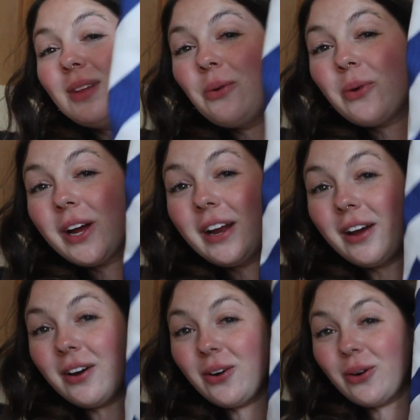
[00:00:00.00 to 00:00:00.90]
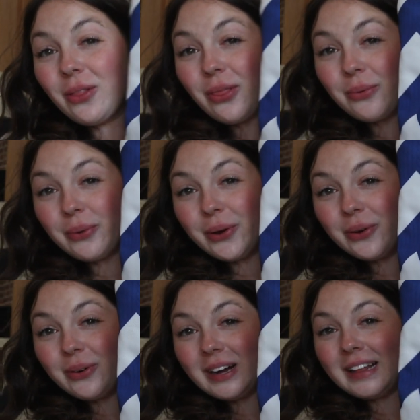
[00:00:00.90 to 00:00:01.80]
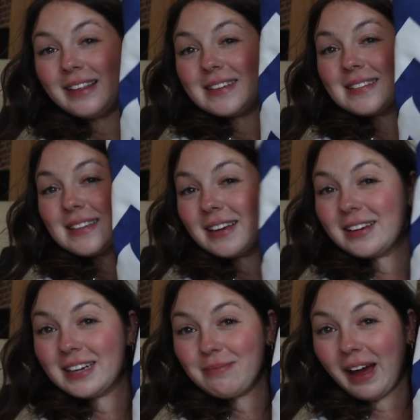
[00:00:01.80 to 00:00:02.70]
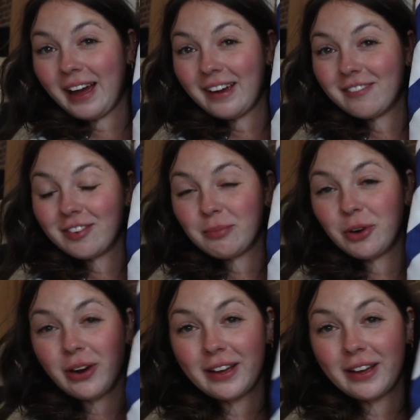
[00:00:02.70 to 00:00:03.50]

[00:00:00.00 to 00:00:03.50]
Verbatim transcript: we're gonna go through this goodie bag from Grey